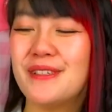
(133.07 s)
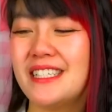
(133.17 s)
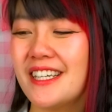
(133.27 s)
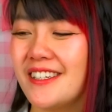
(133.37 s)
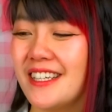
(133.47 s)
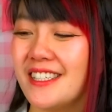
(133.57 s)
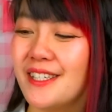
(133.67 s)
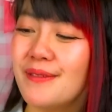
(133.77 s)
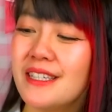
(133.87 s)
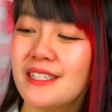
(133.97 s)
be decorating
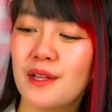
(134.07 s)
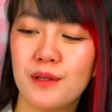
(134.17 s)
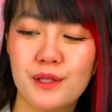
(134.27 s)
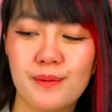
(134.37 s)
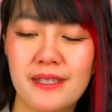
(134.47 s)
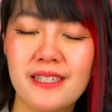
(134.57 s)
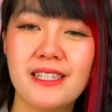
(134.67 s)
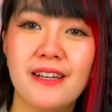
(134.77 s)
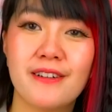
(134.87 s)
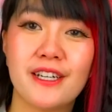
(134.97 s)
some of these clothespins
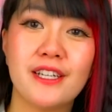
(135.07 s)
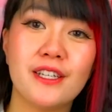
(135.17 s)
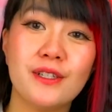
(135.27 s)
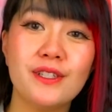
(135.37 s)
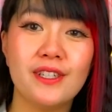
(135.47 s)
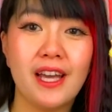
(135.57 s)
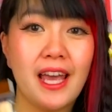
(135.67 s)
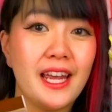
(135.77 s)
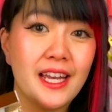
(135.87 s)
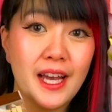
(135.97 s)
that we're going to use to
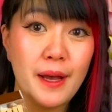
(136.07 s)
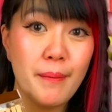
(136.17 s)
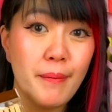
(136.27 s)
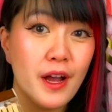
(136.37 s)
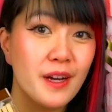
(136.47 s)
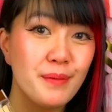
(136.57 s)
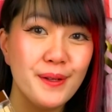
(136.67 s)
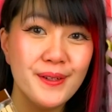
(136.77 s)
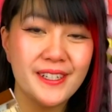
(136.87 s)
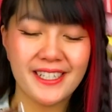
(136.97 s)
hang up our
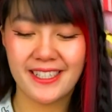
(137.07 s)
Polaroid.